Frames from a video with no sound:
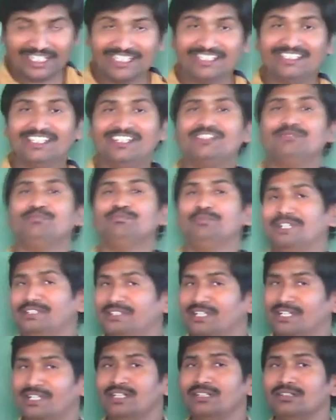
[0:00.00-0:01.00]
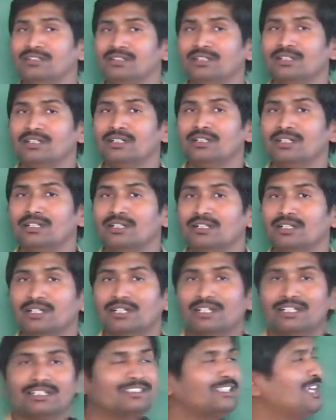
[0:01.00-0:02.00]
in this method,
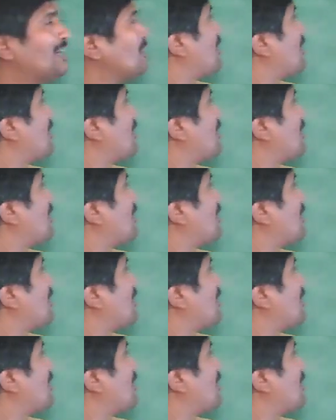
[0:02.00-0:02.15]
the